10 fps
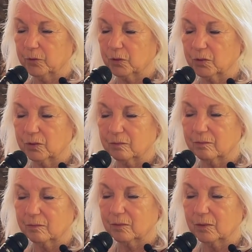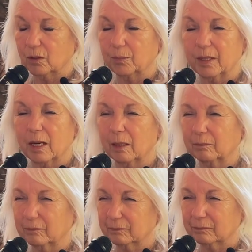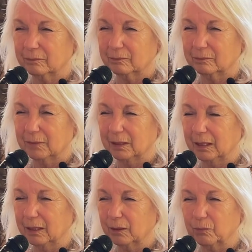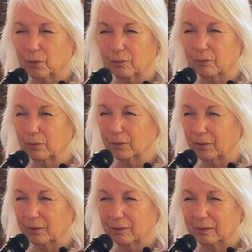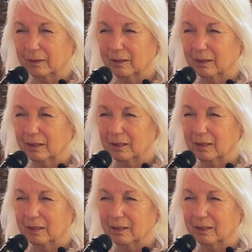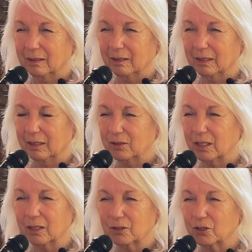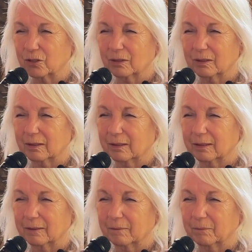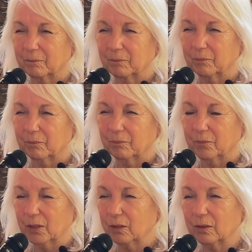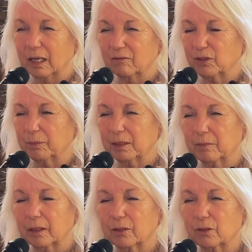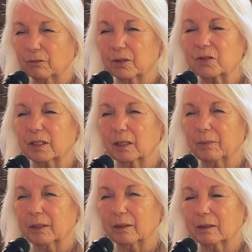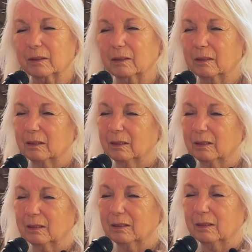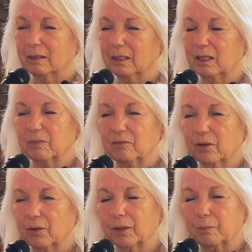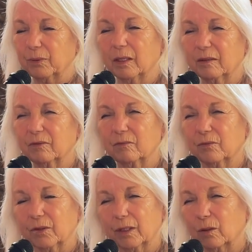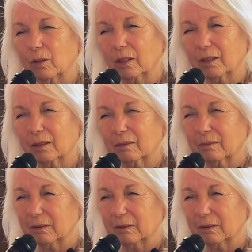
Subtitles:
Just open up and let it pour forth and touch. You don't have to be militaristic about it. It can be very private, very quiet.